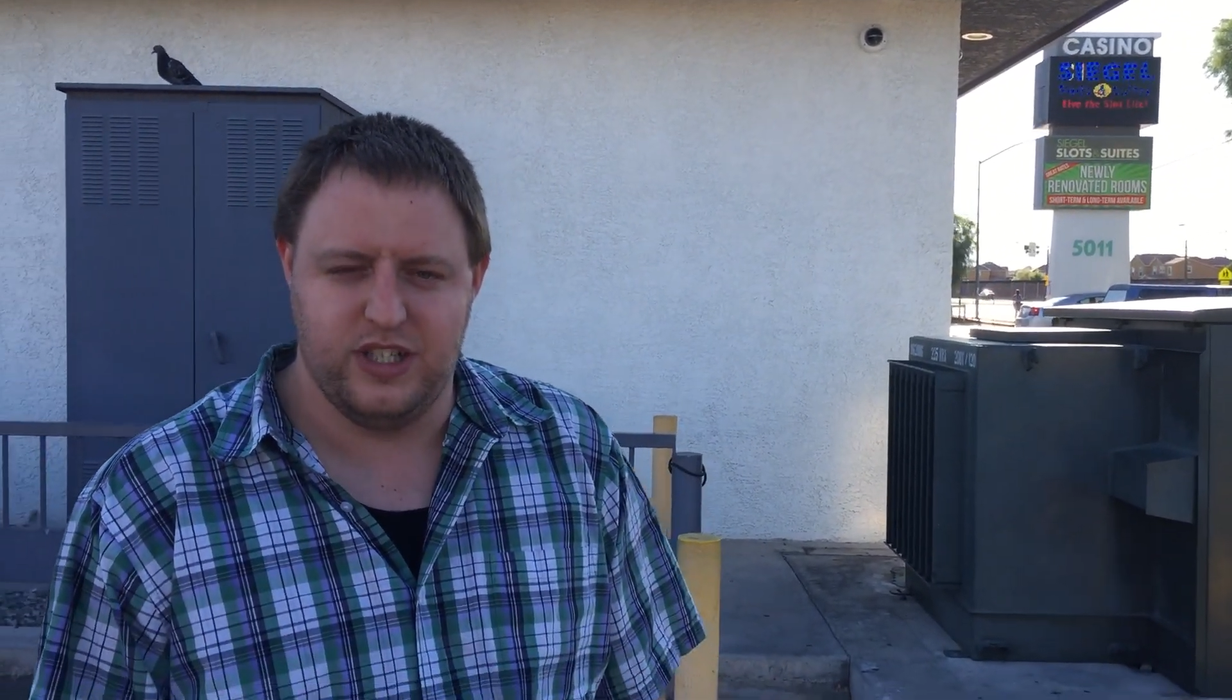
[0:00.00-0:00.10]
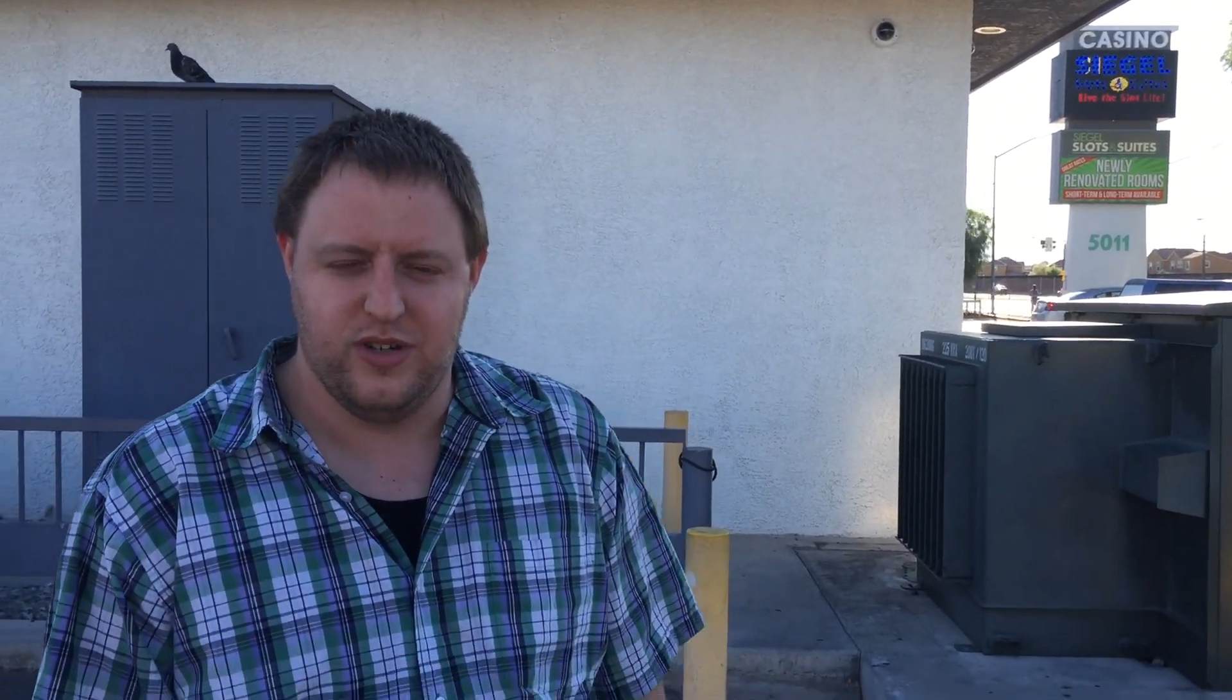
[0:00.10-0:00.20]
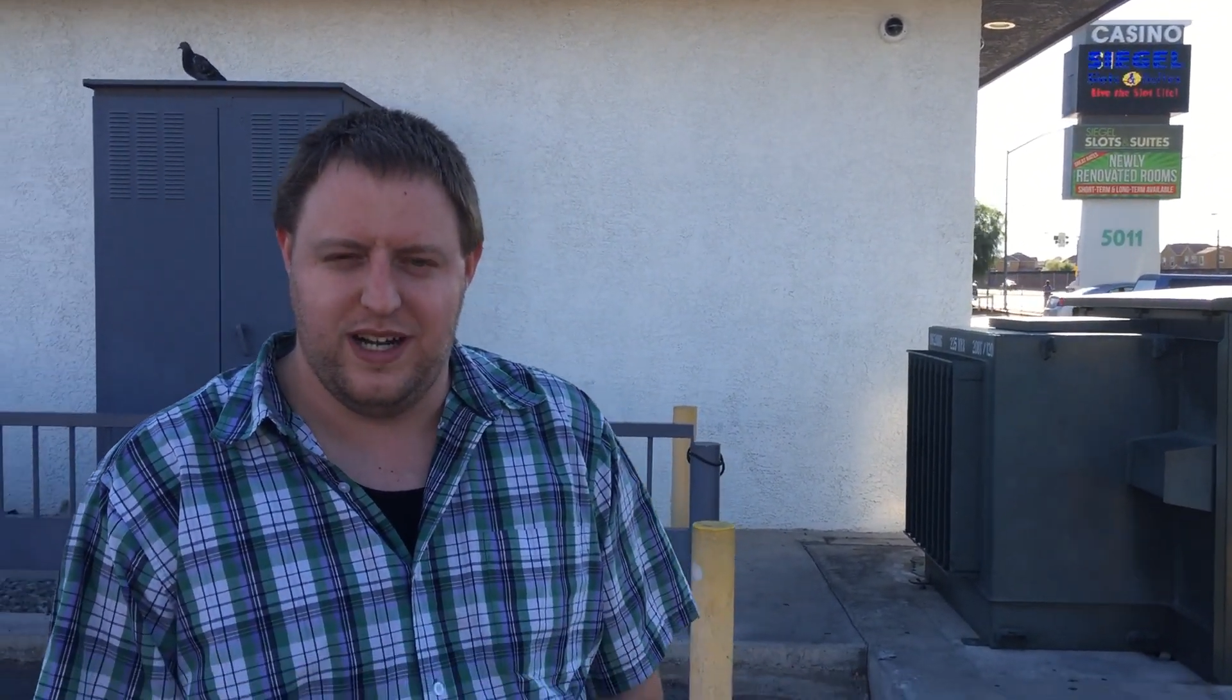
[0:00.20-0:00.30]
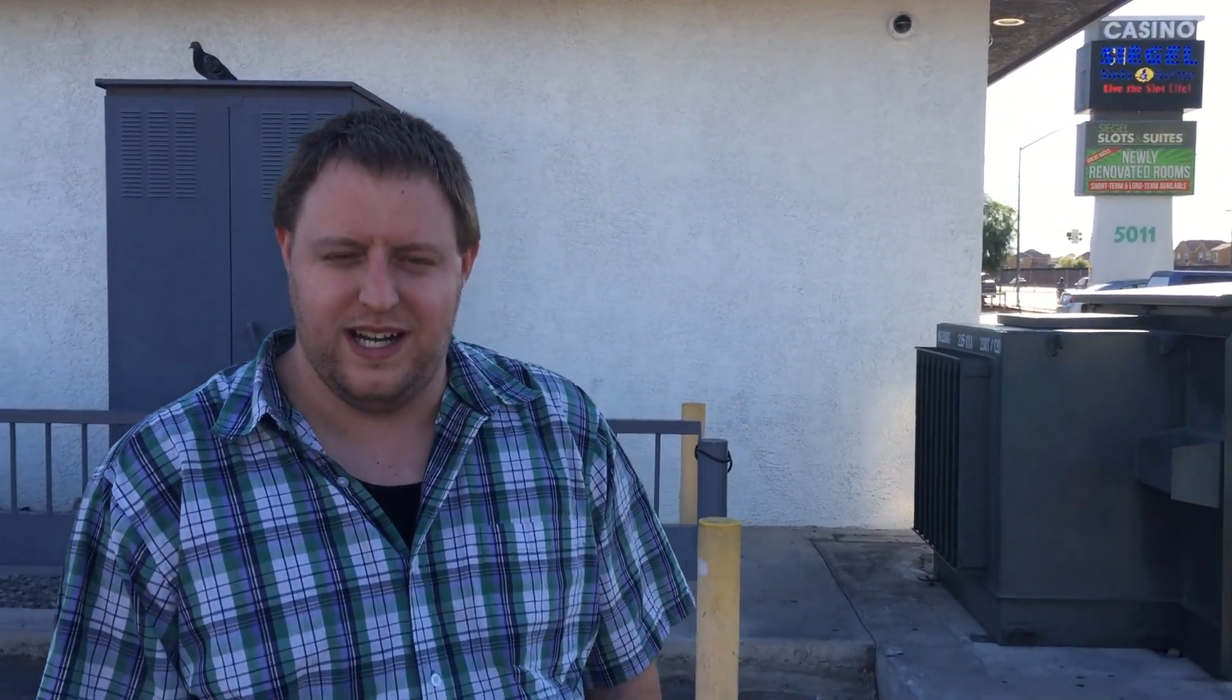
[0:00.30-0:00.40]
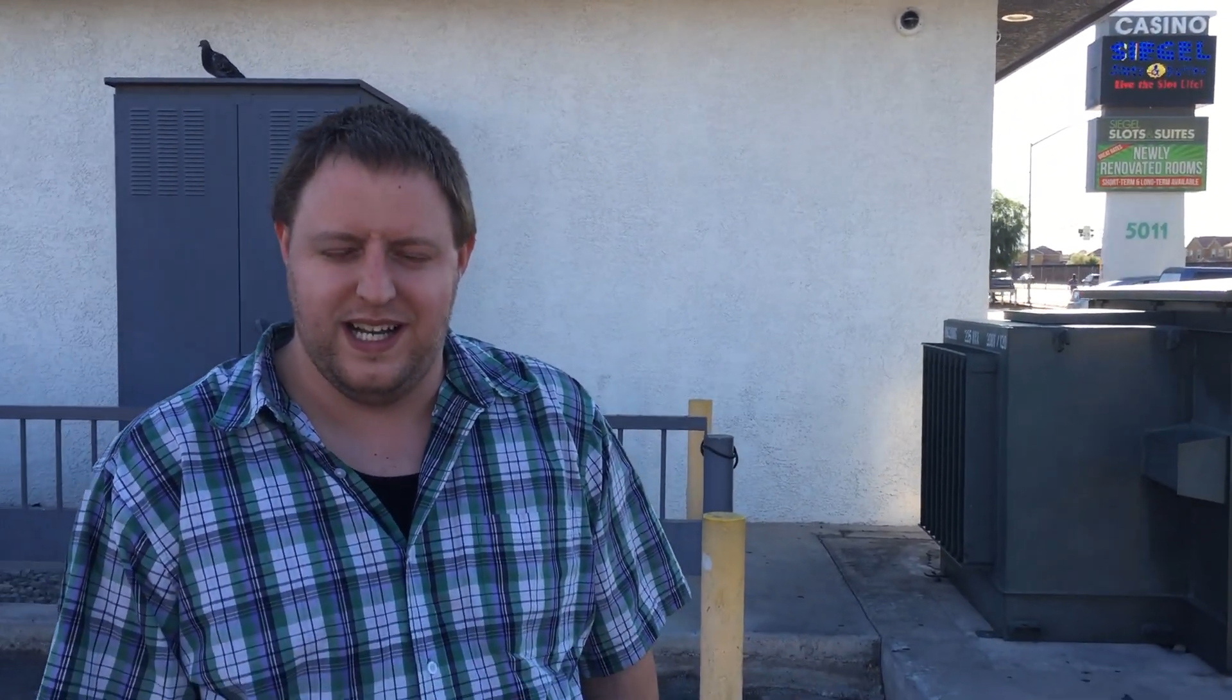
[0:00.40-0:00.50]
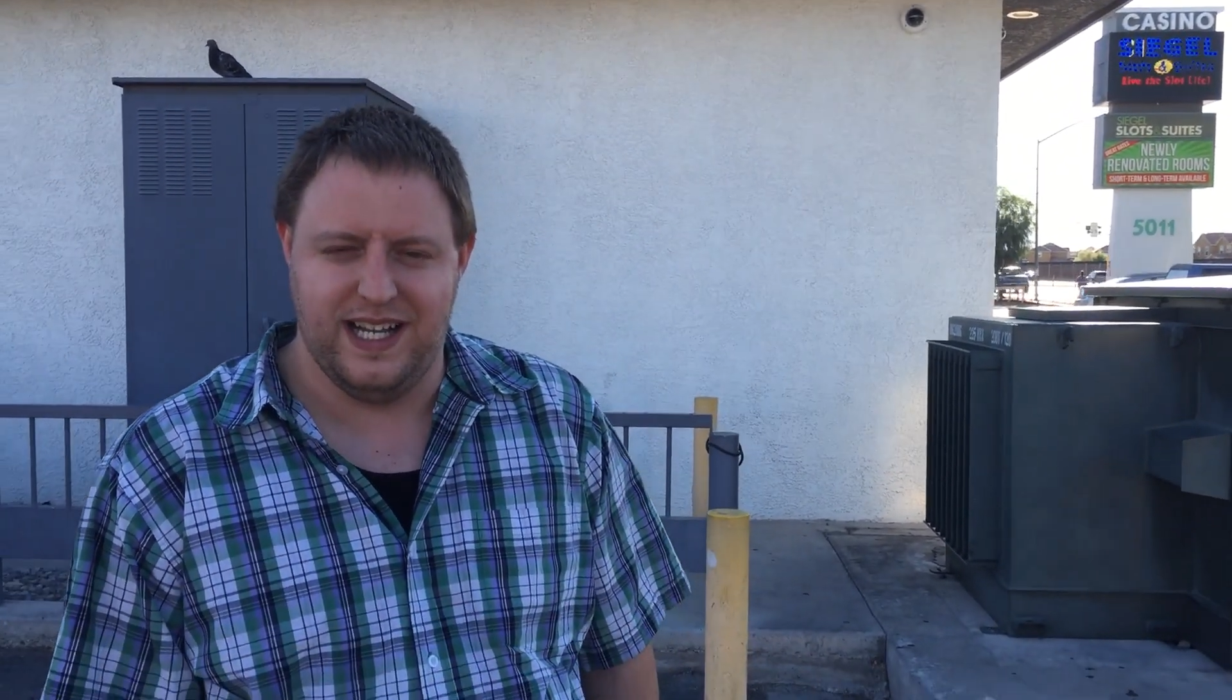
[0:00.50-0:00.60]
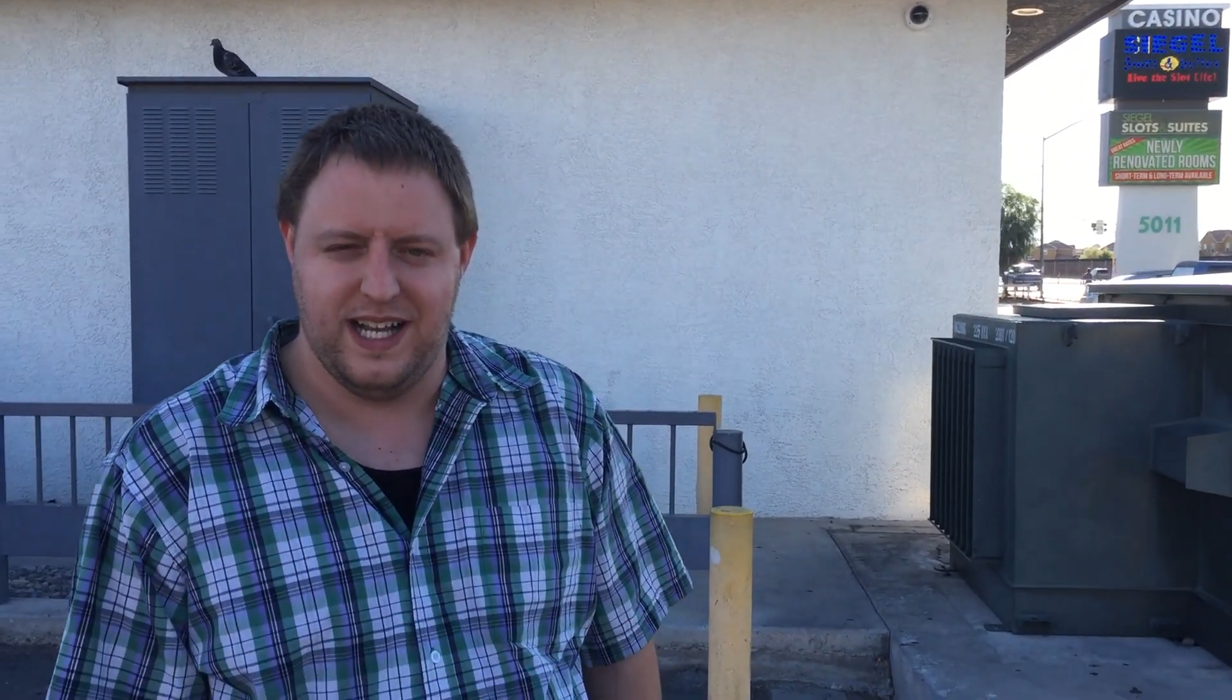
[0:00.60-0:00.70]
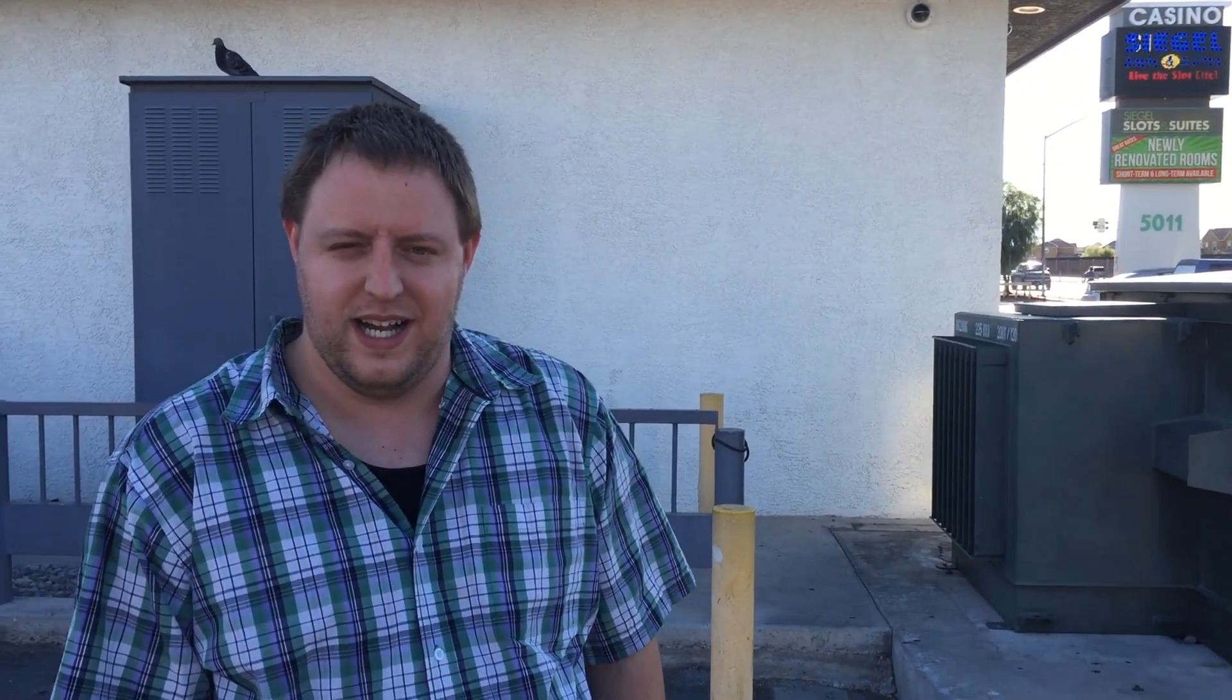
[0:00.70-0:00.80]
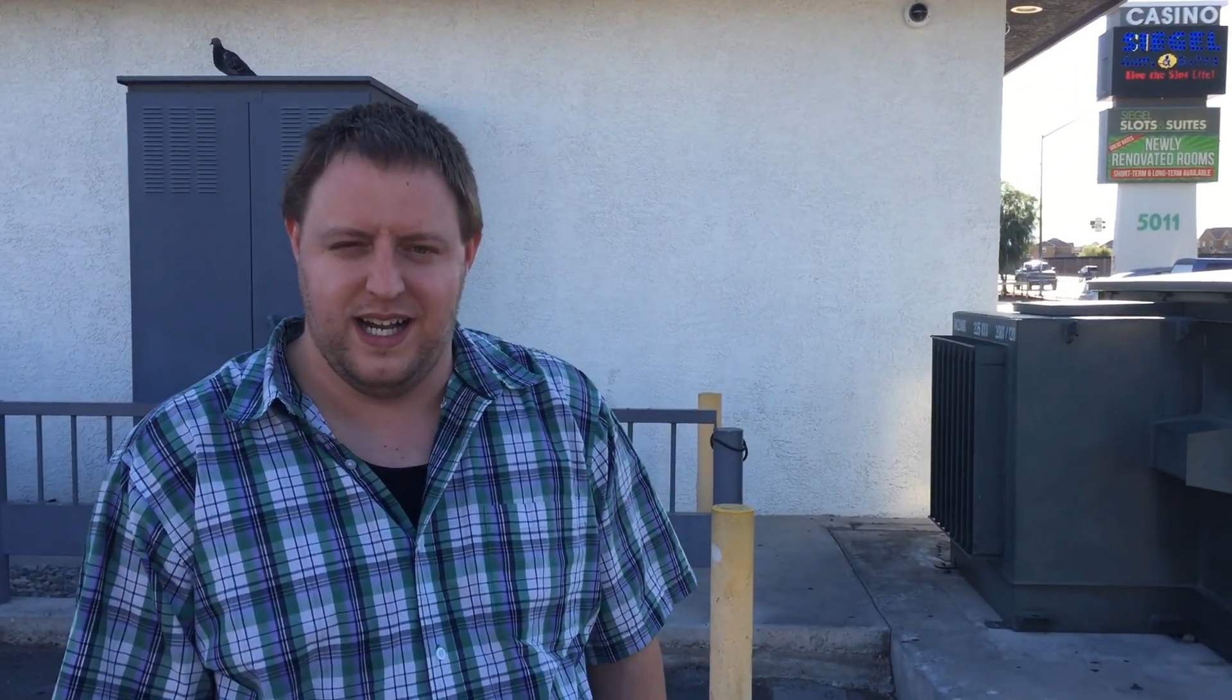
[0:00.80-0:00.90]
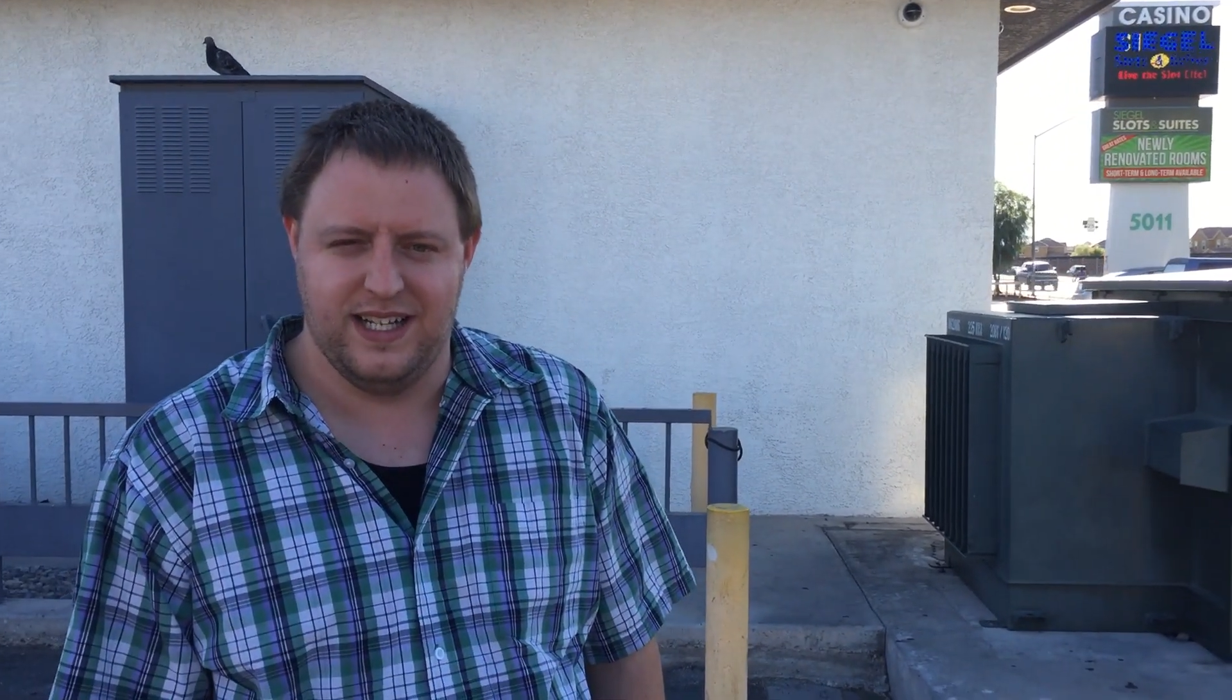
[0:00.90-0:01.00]
try
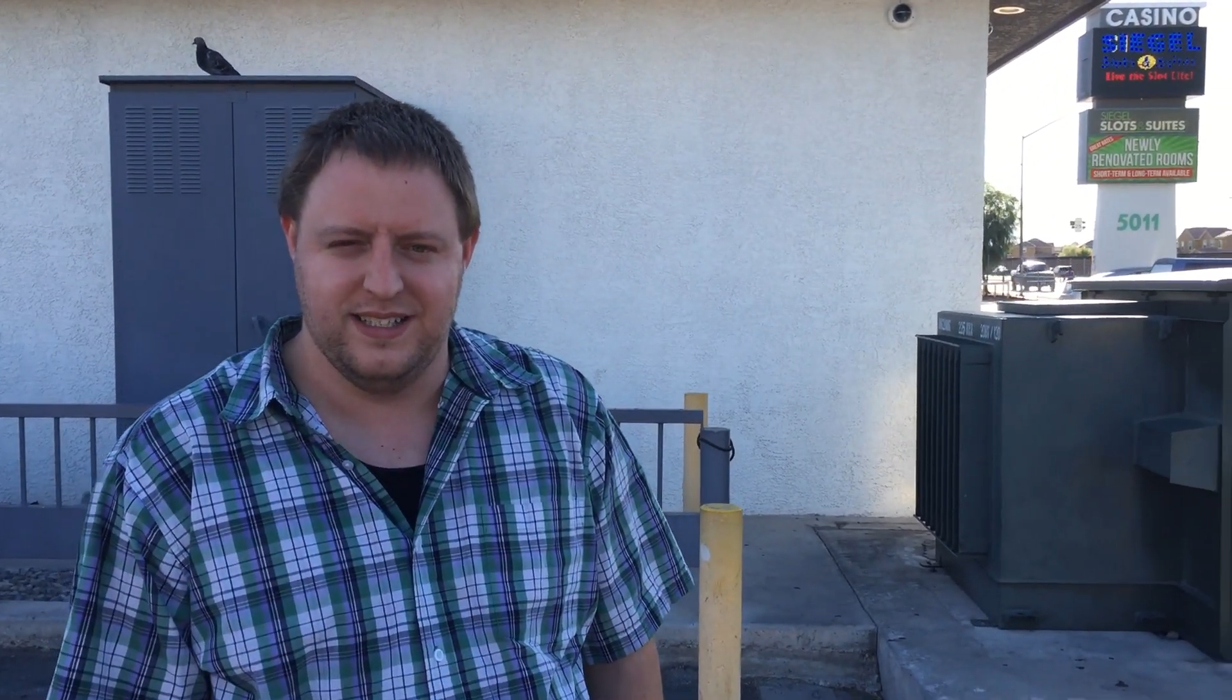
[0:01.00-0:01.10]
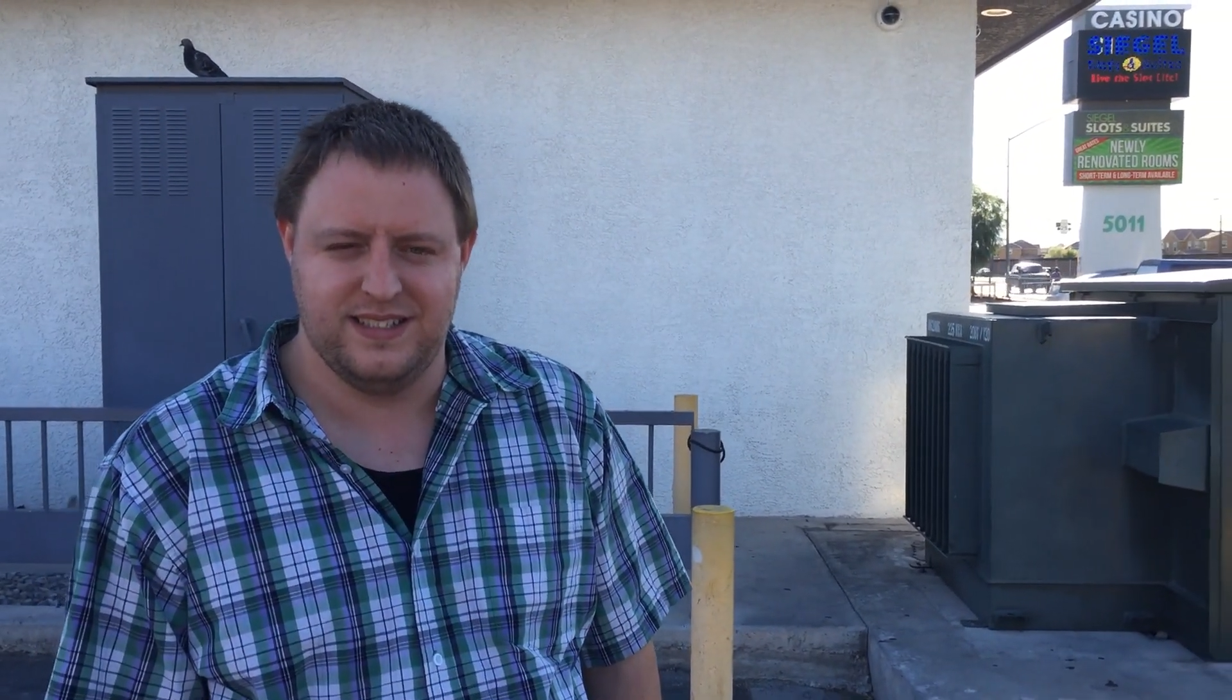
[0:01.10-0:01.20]
uh,